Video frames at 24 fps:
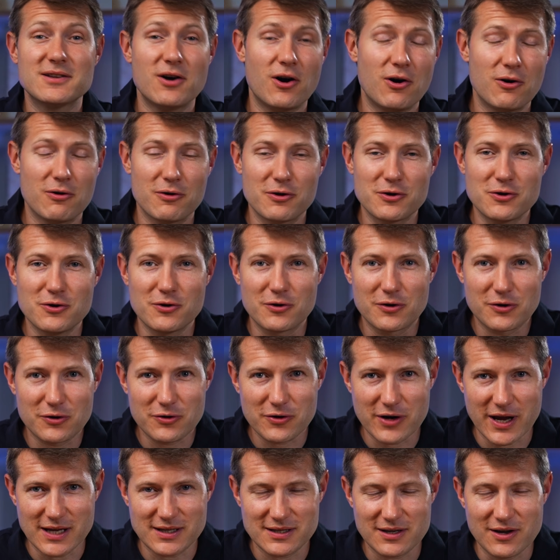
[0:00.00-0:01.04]
how you
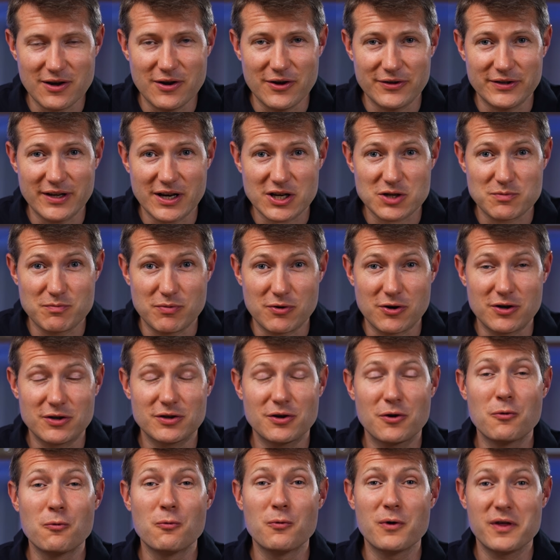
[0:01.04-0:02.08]
create a dashboard
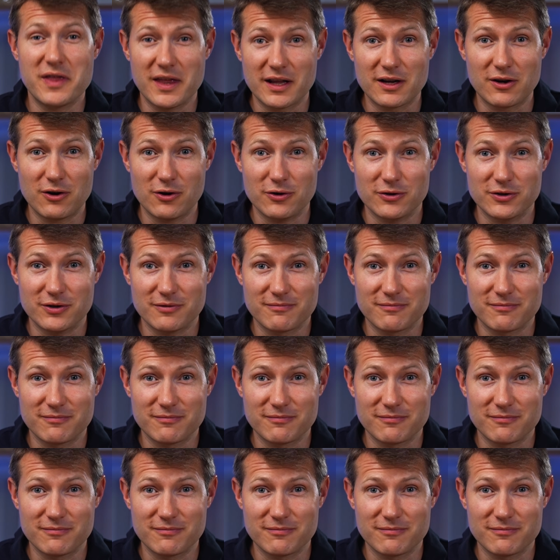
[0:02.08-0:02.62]
within Claude.